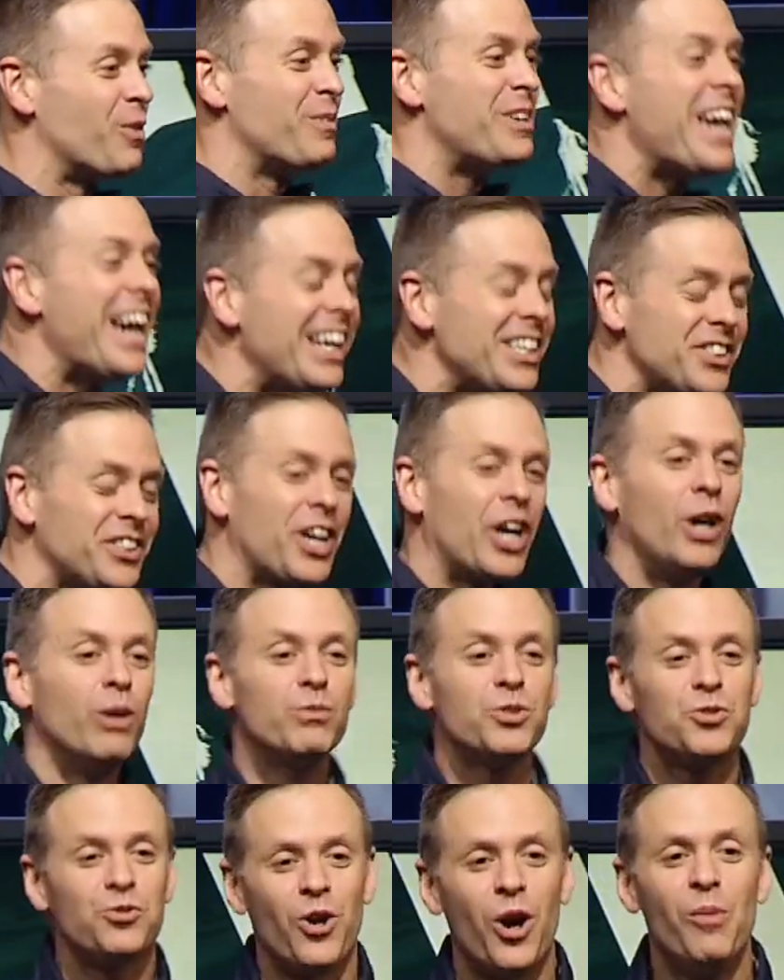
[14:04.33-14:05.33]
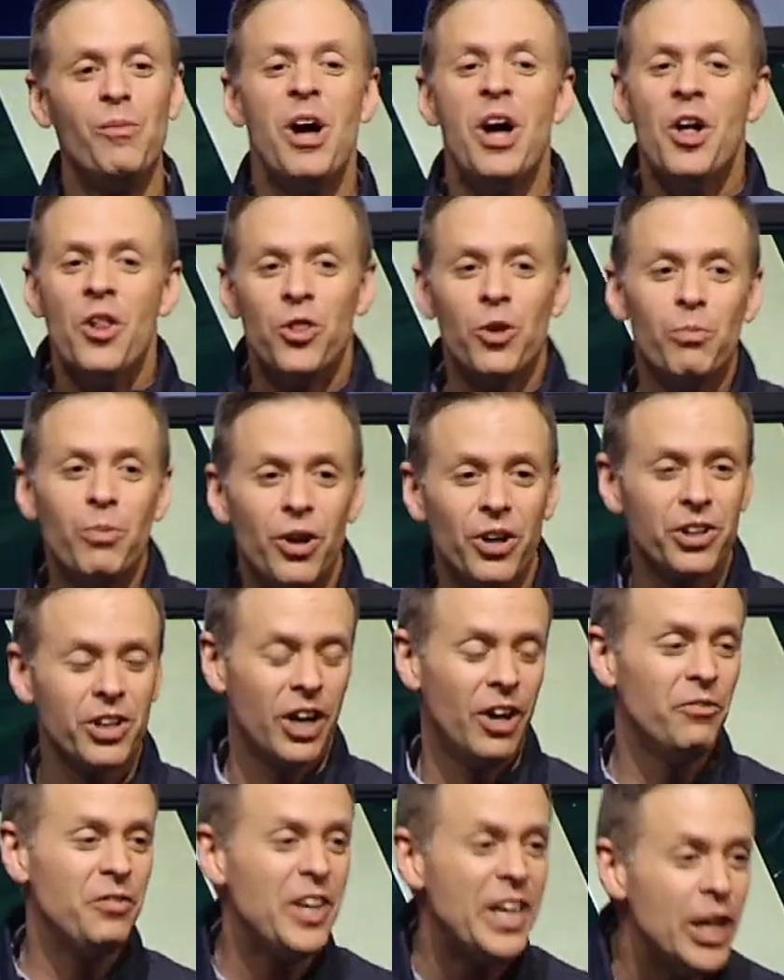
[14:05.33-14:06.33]
Yes comes from the book
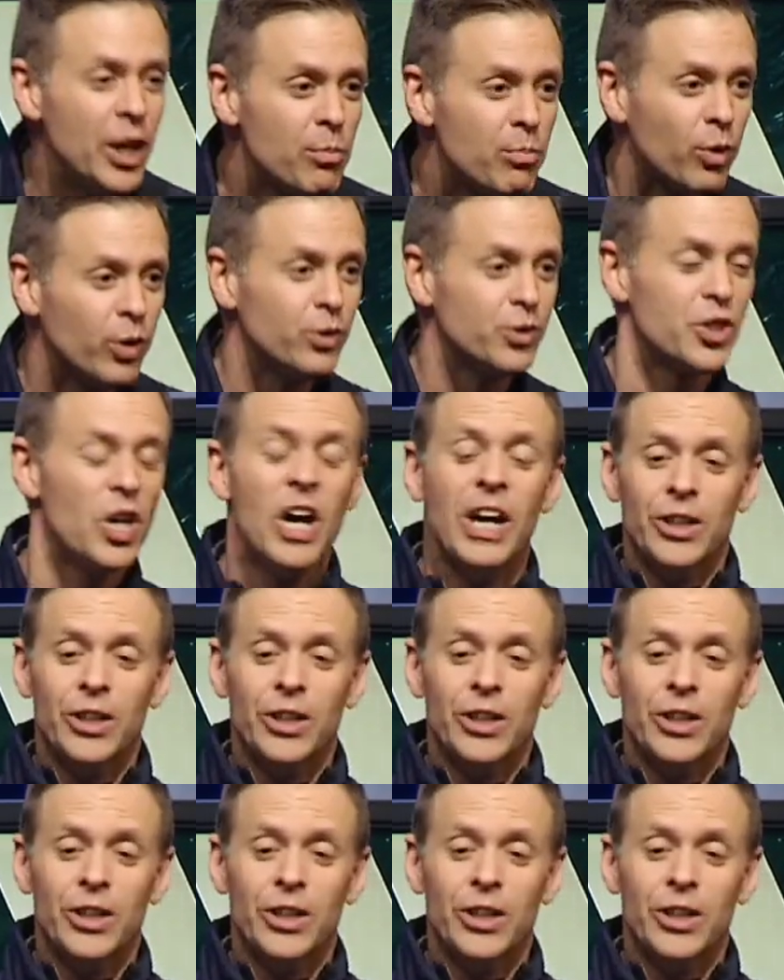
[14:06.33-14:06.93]
of Hebrews.